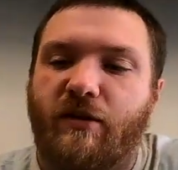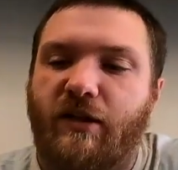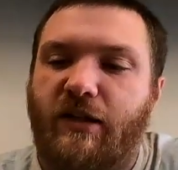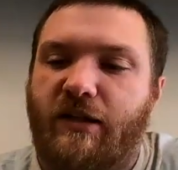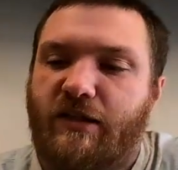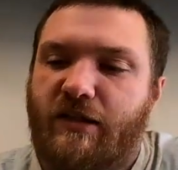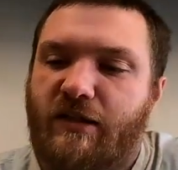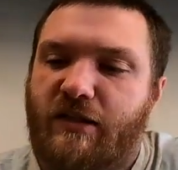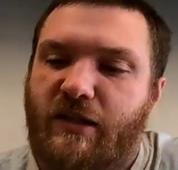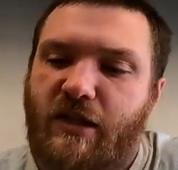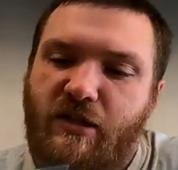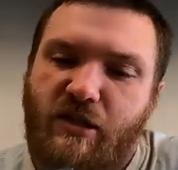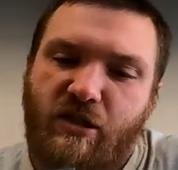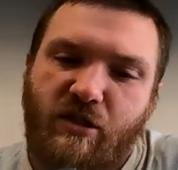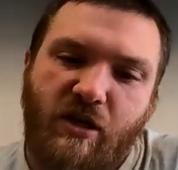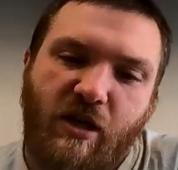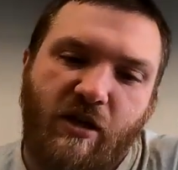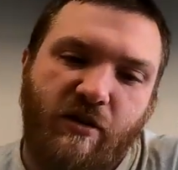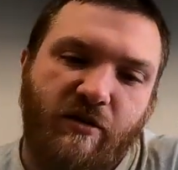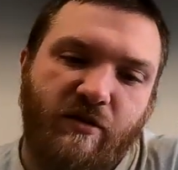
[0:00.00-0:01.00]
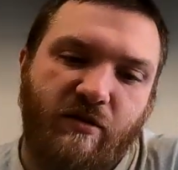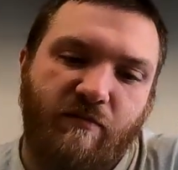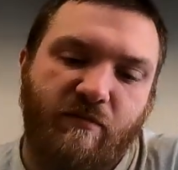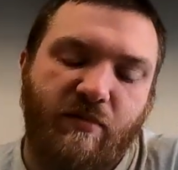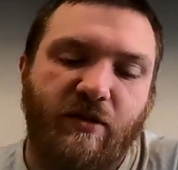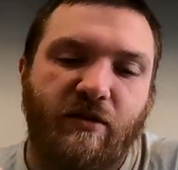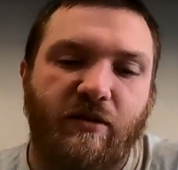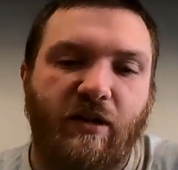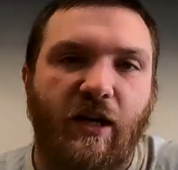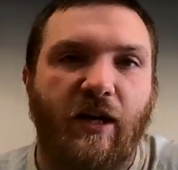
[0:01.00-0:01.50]
I think it's like 60 shed or
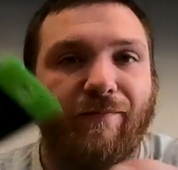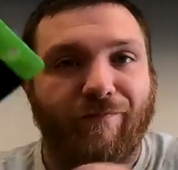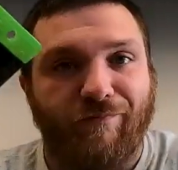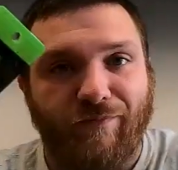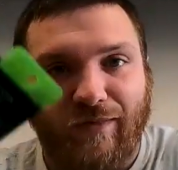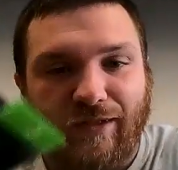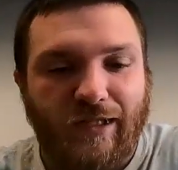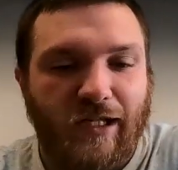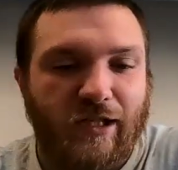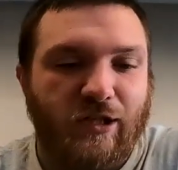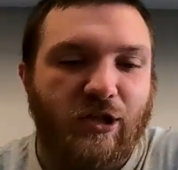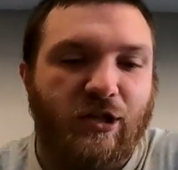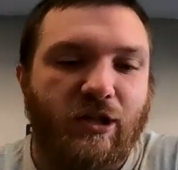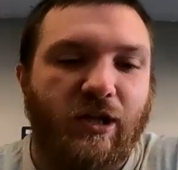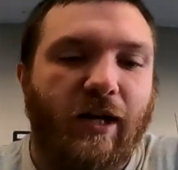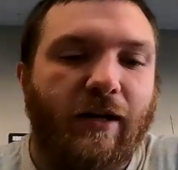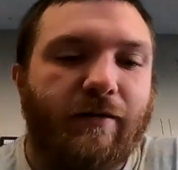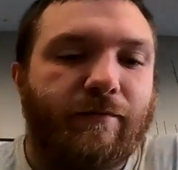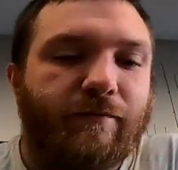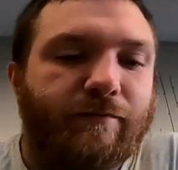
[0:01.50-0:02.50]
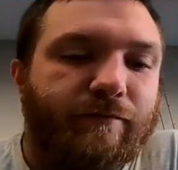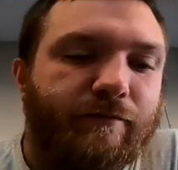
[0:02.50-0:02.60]
something. Yeah, 60 shed.